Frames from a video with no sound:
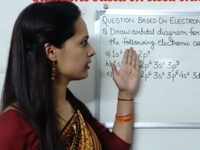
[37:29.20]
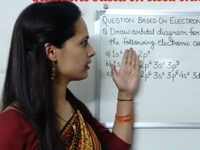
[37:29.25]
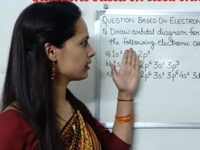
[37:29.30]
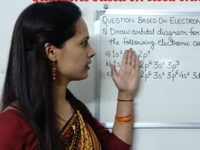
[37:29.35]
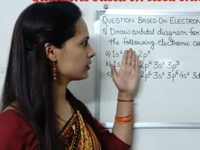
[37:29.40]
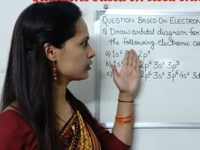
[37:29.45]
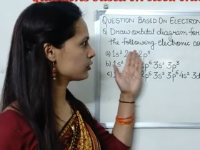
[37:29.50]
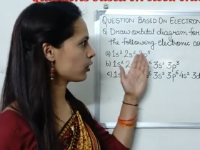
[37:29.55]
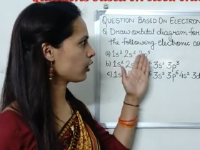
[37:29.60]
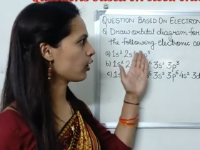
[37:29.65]

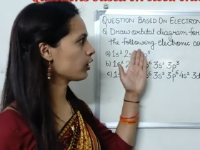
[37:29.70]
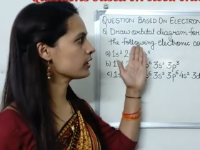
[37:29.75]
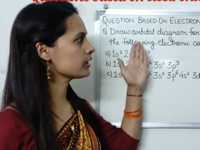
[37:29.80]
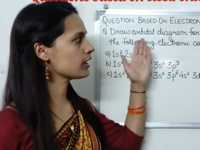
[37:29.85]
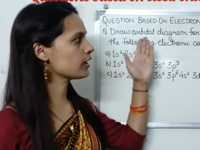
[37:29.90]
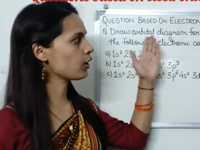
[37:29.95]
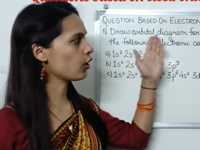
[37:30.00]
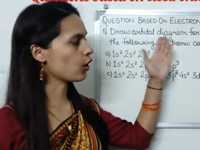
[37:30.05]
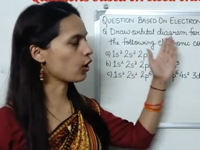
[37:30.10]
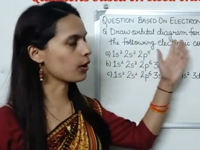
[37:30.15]
draw
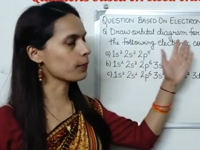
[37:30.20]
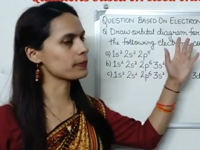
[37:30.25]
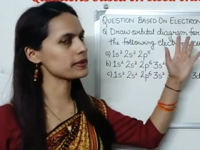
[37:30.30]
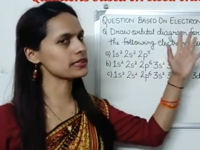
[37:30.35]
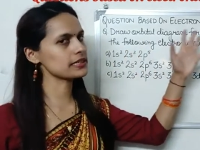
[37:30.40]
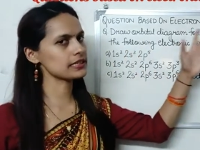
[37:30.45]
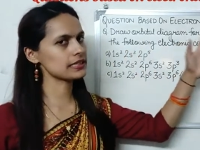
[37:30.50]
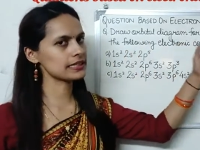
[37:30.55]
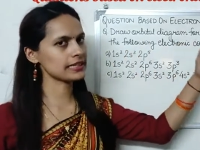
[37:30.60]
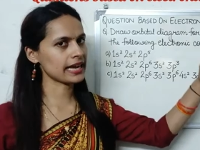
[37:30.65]
the
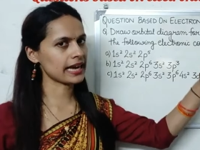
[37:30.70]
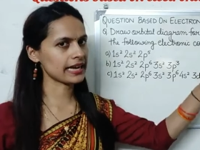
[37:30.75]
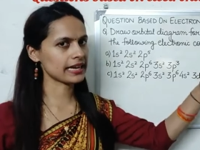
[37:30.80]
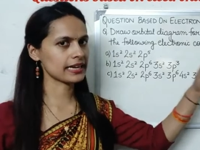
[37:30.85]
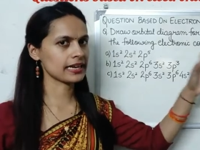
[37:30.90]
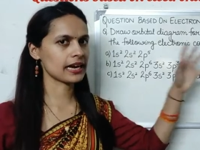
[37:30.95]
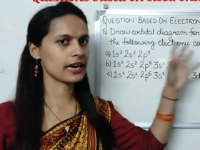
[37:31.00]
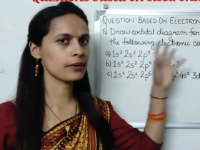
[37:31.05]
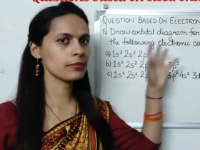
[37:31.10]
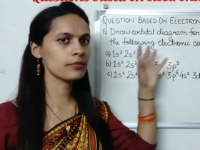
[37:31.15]
orbital
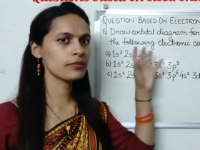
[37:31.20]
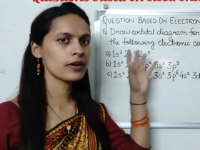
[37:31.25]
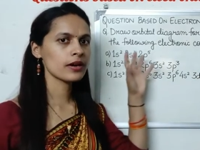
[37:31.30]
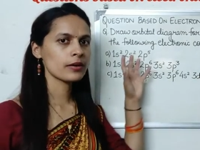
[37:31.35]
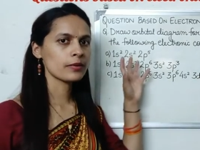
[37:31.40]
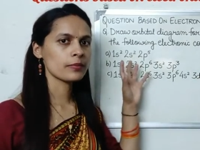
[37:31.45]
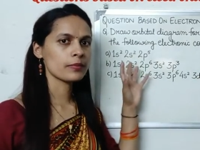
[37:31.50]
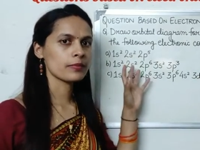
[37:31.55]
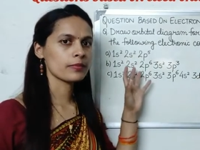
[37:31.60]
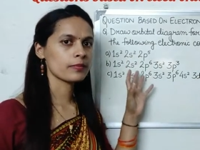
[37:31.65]
diagram
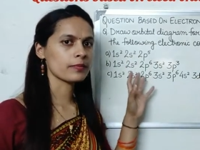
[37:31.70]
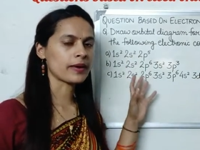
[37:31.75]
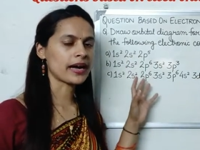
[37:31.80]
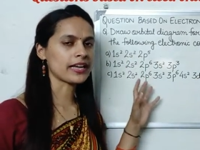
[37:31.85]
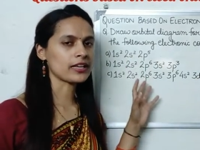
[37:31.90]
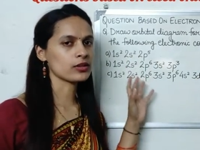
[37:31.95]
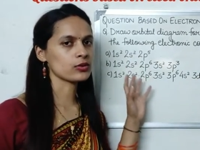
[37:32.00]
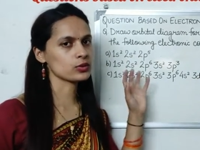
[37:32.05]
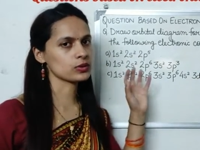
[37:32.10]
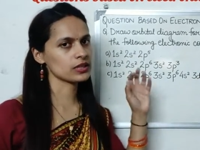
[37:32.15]
by
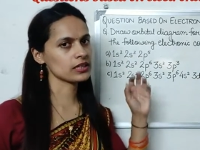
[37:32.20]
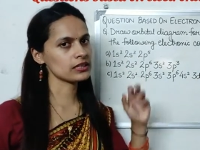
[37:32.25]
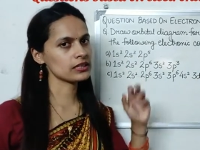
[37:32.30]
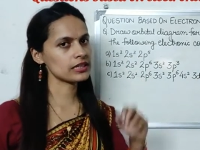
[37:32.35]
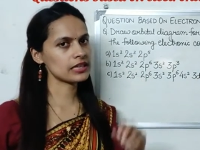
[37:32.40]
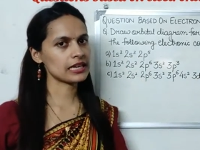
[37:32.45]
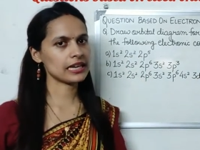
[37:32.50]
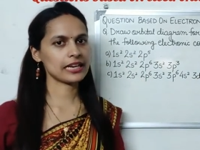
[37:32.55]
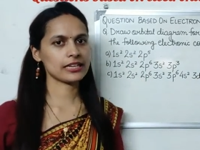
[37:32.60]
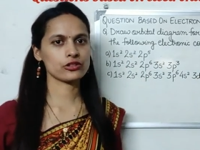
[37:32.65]
using the
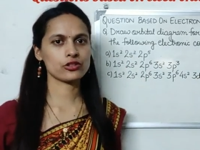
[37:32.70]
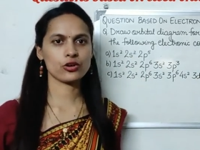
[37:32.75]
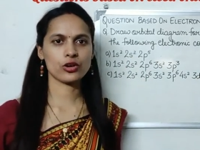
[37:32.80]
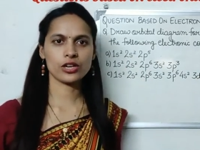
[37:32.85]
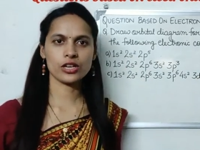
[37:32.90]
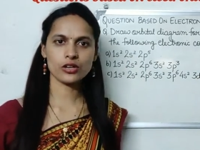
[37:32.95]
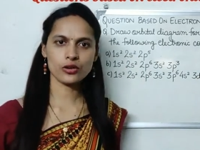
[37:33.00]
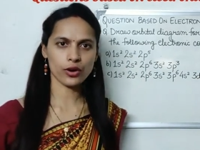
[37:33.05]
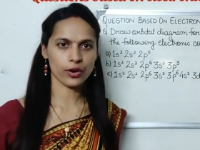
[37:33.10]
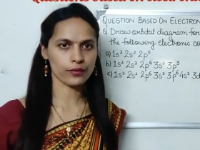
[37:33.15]

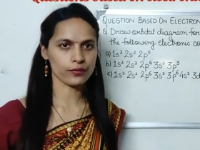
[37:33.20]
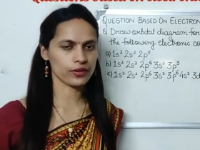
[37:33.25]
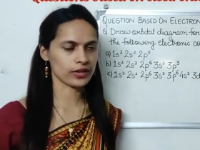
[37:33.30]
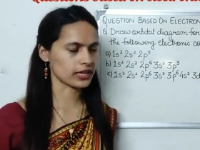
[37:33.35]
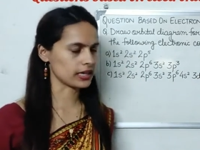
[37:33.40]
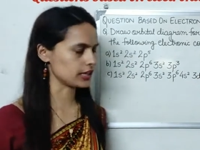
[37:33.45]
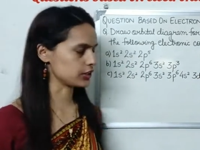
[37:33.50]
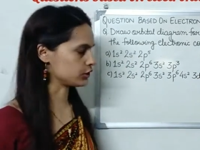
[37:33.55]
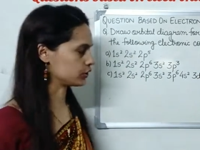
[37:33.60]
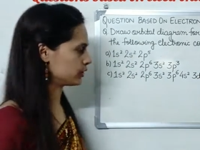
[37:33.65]
electronic
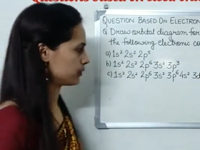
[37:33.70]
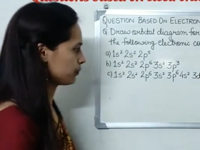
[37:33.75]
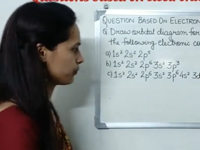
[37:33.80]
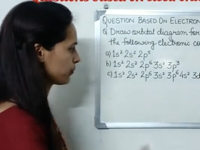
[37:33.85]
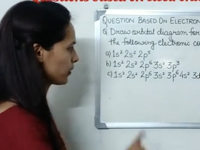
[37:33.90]
configuration.